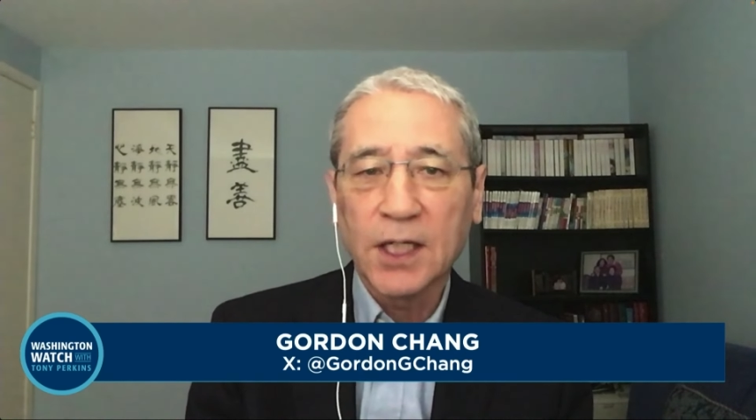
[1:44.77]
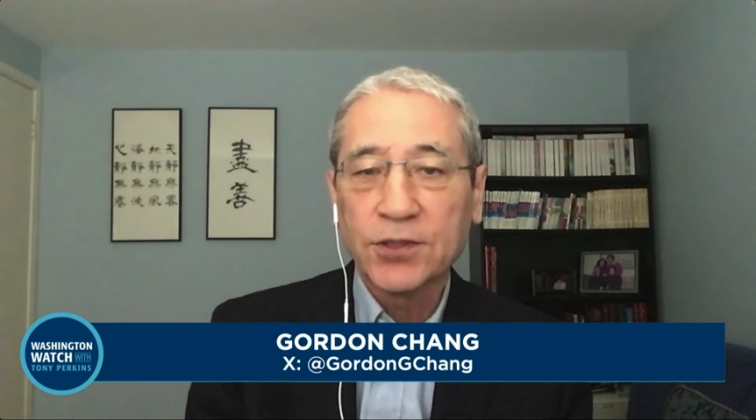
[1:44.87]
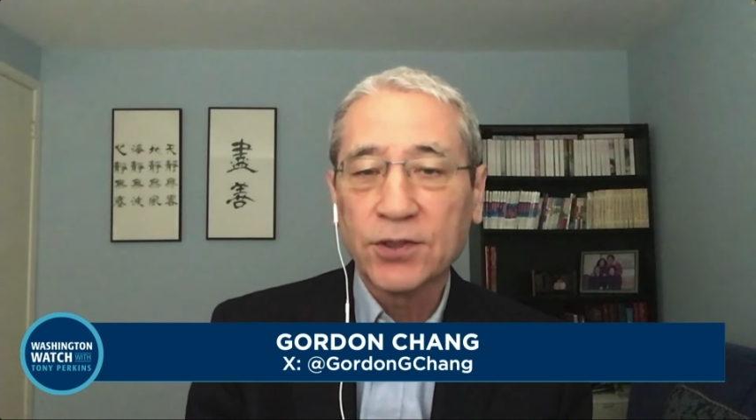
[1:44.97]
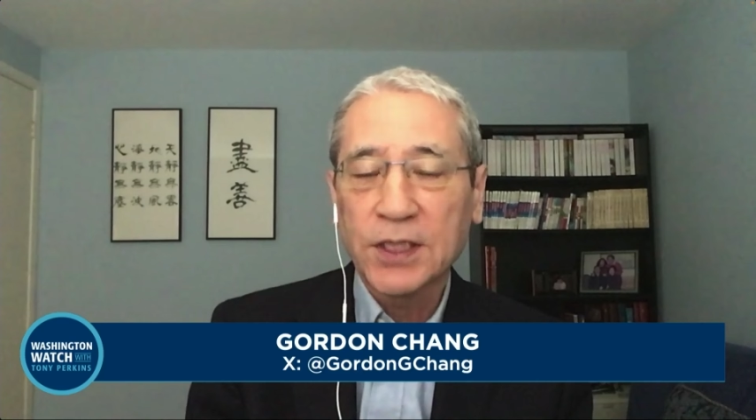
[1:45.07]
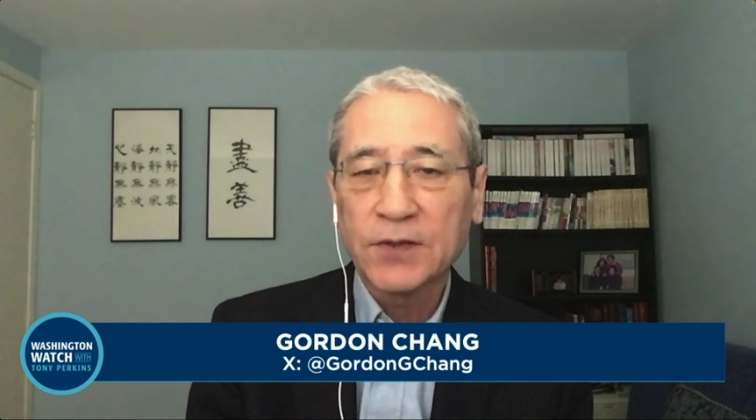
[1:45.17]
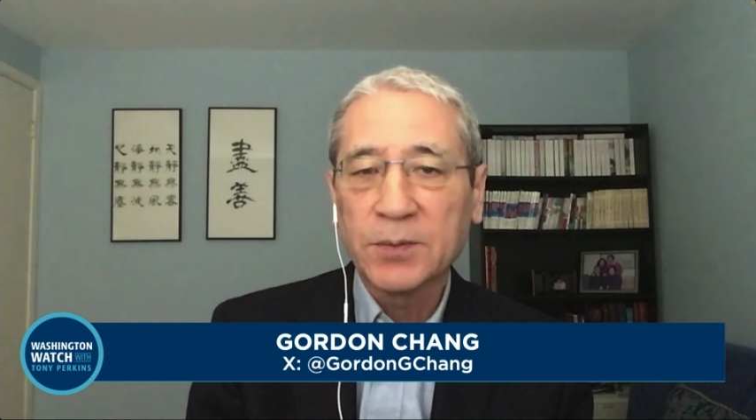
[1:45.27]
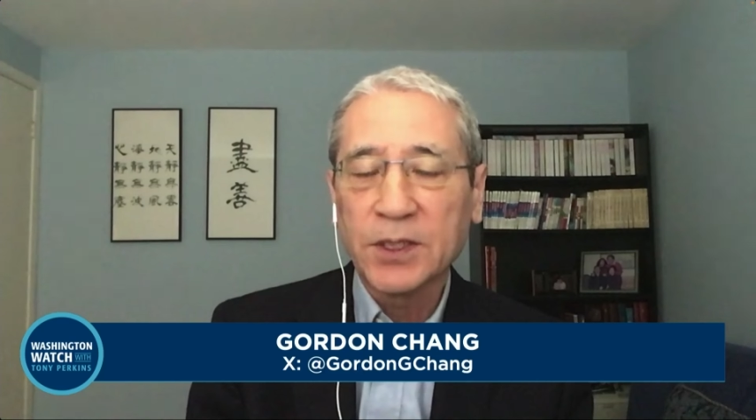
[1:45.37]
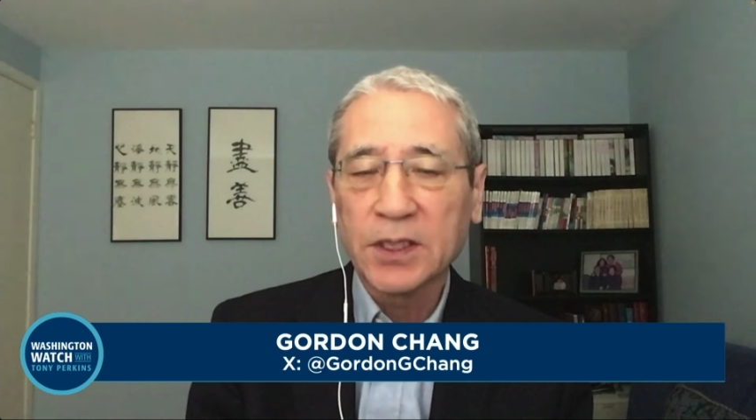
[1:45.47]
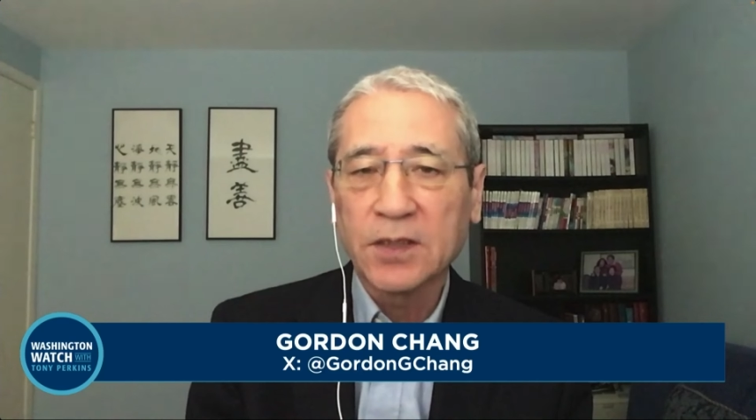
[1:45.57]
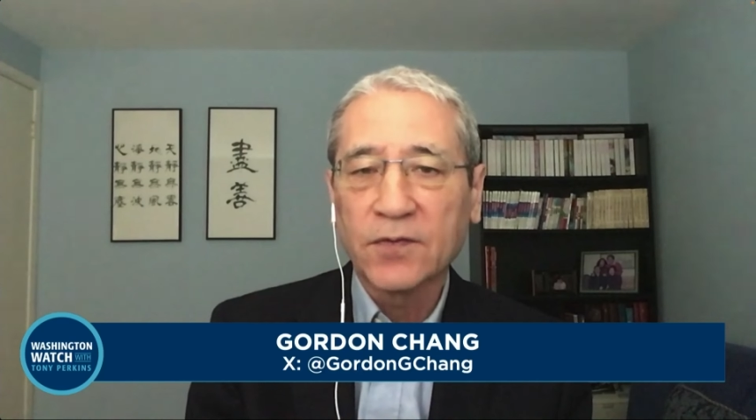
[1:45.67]
170
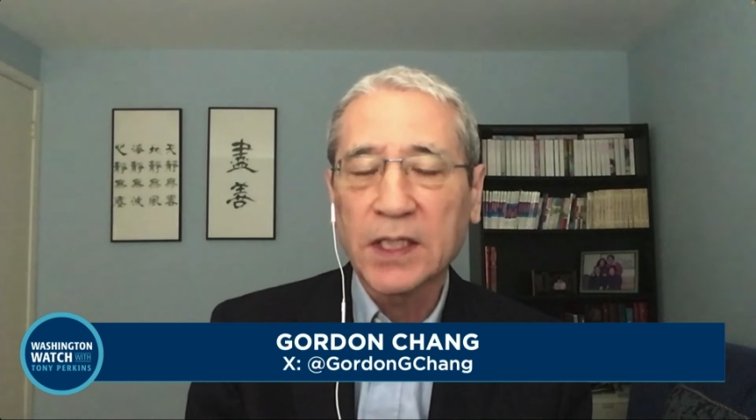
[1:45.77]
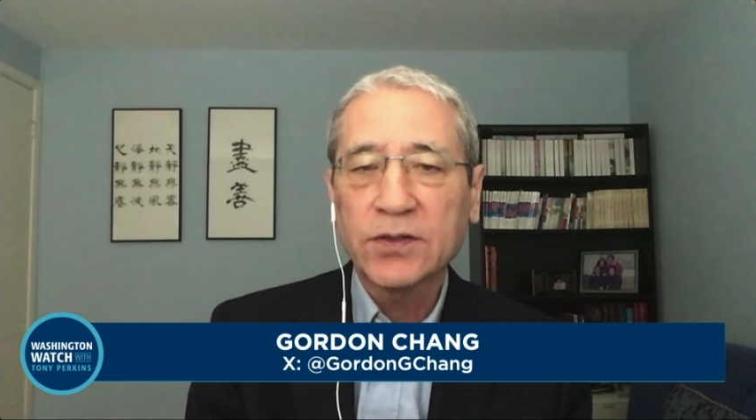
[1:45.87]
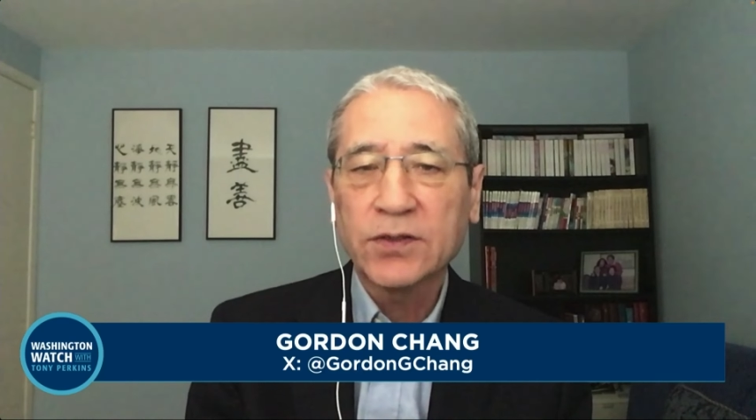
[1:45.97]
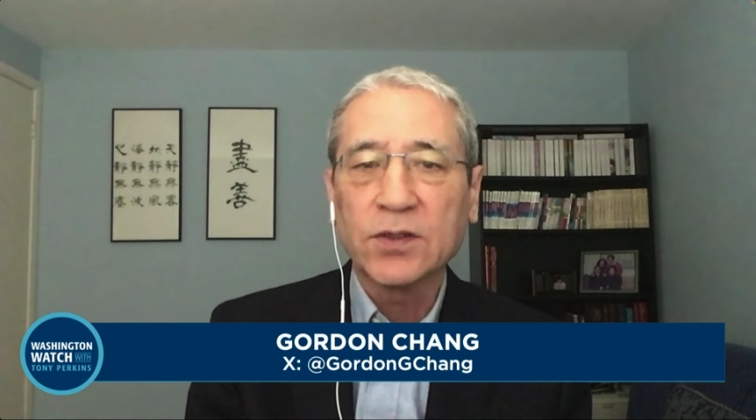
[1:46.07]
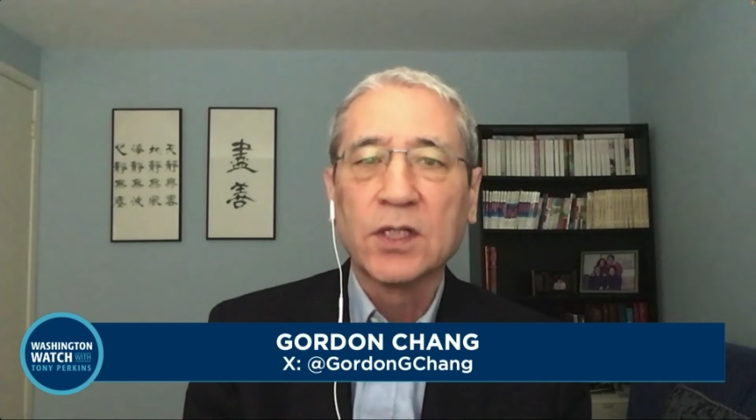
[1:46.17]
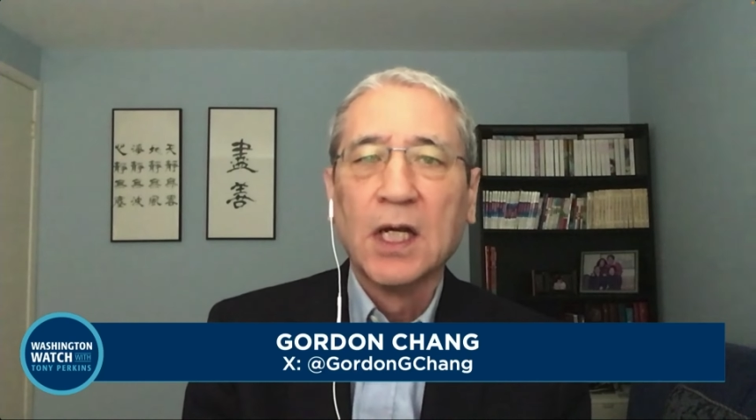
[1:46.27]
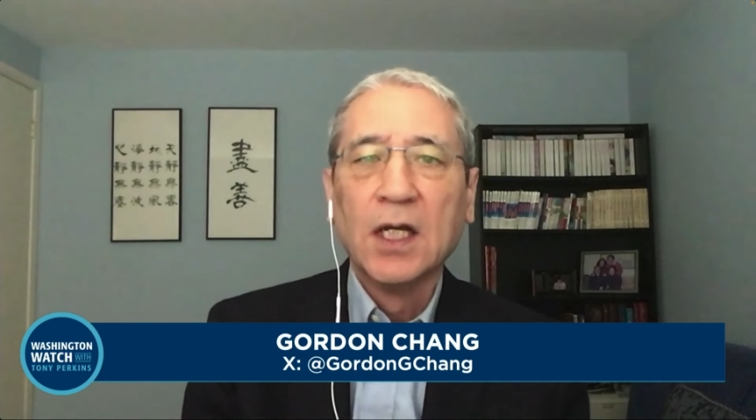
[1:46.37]
million devices,